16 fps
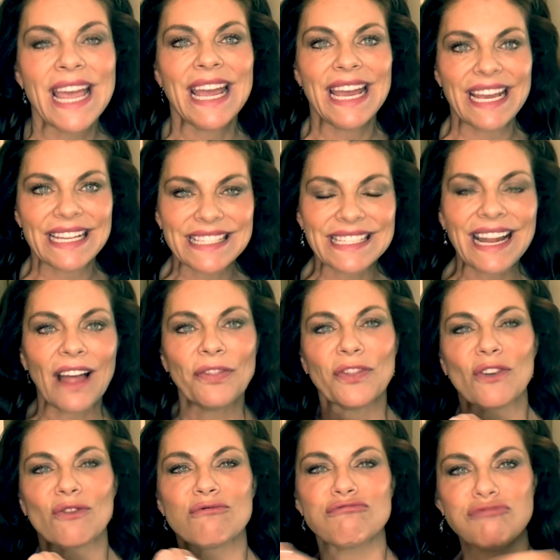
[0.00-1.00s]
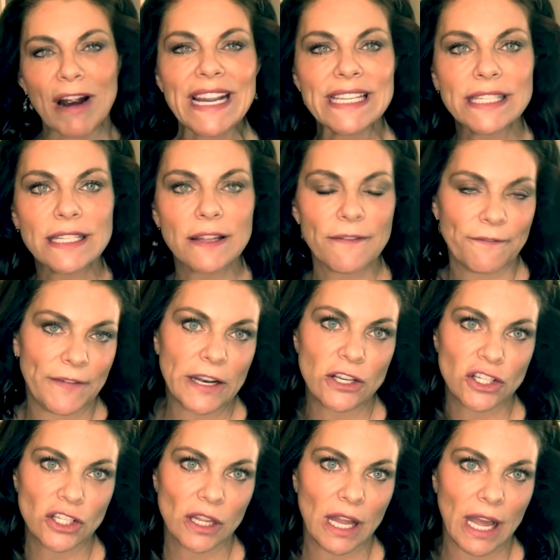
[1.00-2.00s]
It's not the race to the
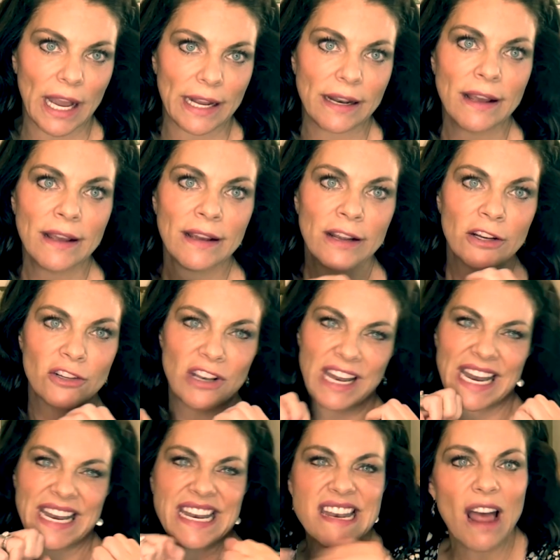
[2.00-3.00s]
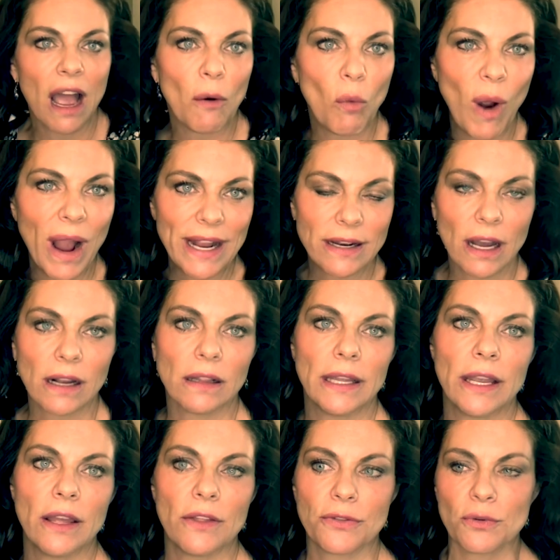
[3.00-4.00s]
finish line and not white knuckling
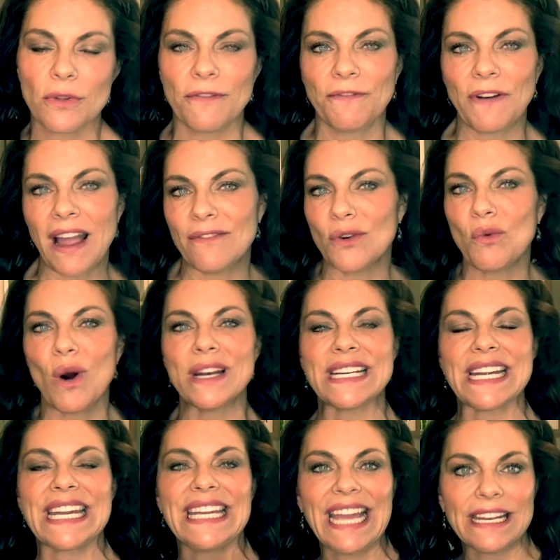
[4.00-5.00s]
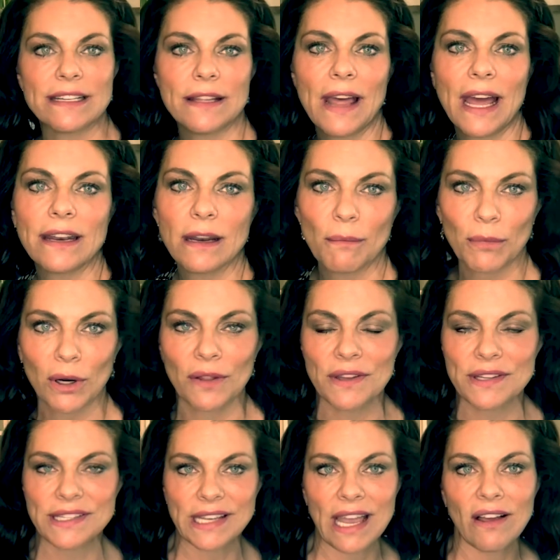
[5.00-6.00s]
it through the 5 and 1 to get to that number on the
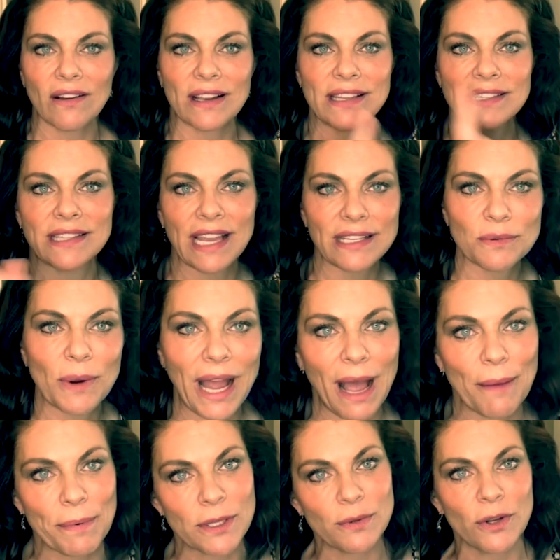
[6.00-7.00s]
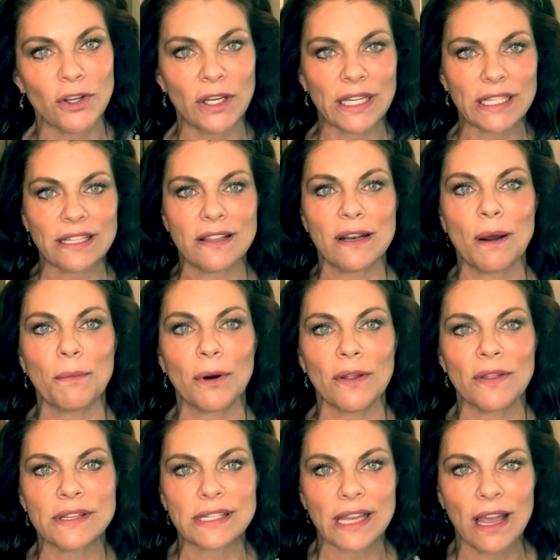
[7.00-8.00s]
scale. Because guess what happens when you get to the number on
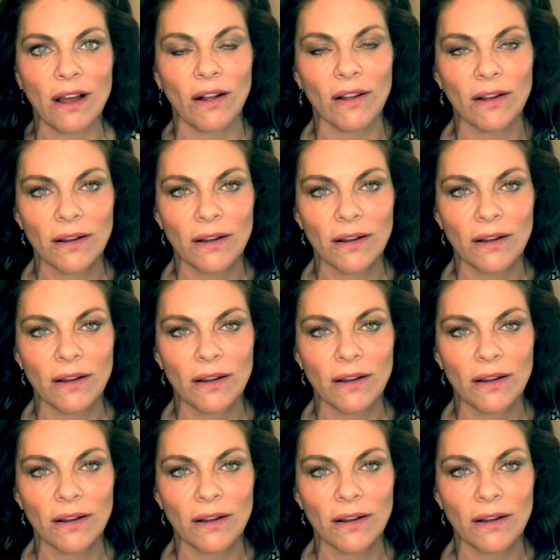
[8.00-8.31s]
the scale?